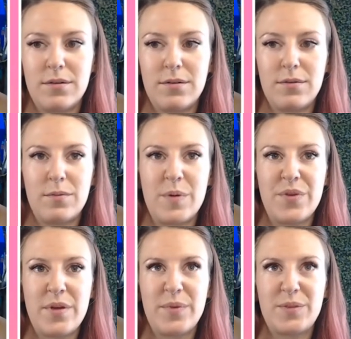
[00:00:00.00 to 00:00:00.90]
Remember
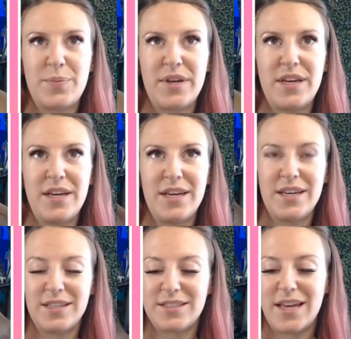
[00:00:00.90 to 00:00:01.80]
that Miss Piggy
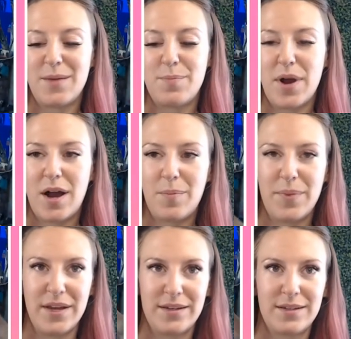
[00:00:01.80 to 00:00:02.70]
is a
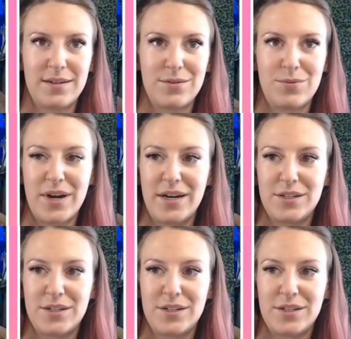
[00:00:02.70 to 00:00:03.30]
puppet, right?